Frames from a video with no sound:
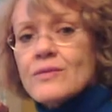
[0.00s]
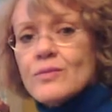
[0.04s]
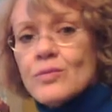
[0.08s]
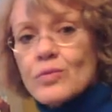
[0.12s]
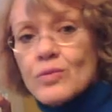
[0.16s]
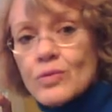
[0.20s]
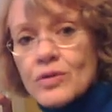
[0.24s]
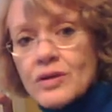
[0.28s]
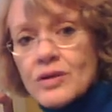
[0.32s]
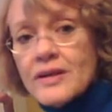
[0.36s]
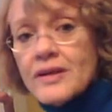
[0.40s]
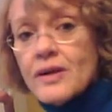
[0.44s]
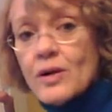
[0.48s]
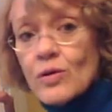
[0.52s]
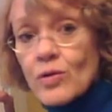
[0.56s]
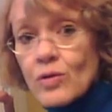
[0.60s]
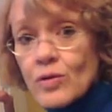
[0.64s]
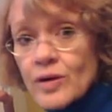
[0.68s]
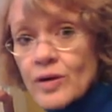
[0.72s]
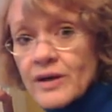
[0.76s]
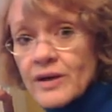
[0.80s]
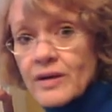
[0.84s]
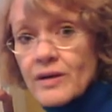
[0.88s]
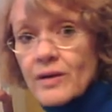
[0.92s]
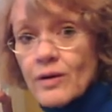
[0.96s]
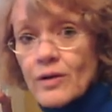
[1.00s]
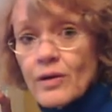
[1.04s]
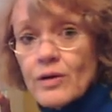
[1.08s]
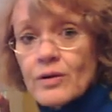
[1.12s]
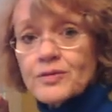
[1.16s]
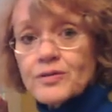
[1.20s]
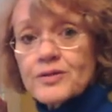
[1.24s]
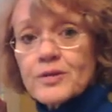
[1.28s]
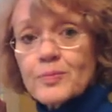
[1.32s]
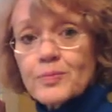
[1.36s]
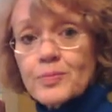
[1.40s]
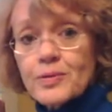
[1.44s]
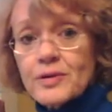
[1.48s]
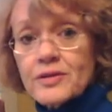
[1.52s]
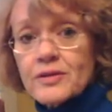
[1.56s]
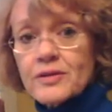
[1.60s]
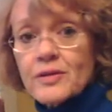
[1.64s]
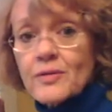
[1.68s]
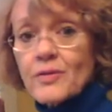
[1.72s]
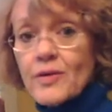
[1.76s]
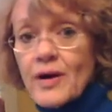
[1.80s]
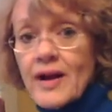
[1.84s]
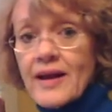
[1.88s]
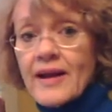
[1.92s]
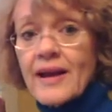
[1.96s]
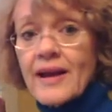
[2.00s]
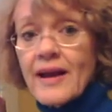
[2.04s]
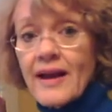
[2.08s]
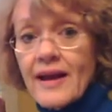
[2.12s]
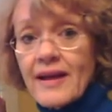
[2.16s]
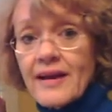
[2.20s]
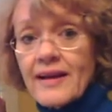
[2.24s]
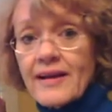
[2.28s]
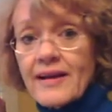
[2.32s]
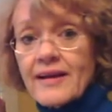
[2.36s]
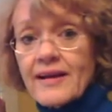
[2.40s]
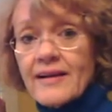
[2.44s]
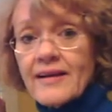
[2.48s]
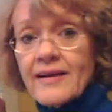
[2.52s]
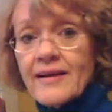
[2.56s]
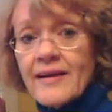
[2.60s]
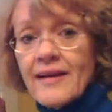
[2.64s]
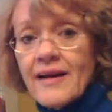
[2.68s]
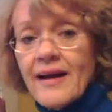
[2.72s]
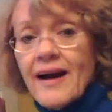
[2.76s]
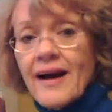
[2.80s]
Really critical to put the right heading.